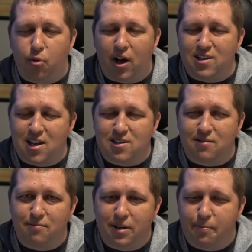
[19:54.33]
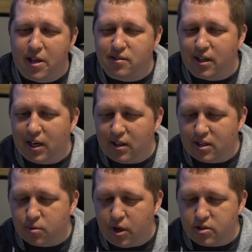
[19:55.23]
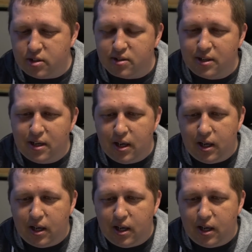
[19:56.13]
process and basically getting these questions